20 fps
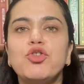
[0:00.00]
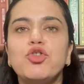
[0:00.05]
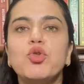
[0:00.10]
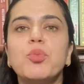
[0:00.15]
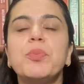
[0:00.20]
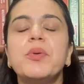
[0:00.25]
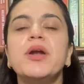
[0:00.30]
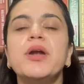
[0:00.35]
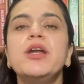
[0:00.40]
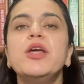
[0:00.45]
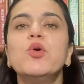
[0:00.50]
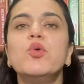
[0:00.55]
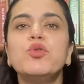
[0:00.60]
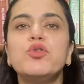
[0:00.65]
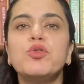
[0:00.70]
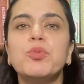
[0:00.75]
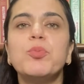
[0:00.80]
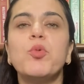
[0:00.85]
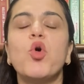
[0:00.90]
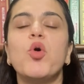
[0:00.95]
to
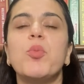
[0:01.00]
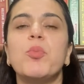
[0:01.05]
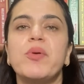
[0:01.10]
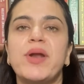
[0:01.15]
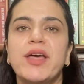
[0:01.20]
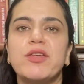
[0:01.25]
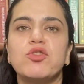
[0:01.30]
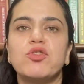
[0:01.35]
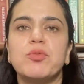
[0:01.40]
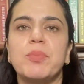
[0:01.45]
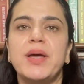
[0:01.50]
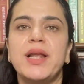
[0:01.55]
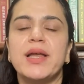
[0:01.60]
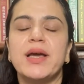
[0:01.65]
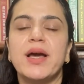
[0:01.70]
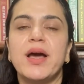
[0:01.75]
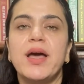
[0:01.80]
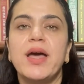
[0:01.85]
produce more breast milk.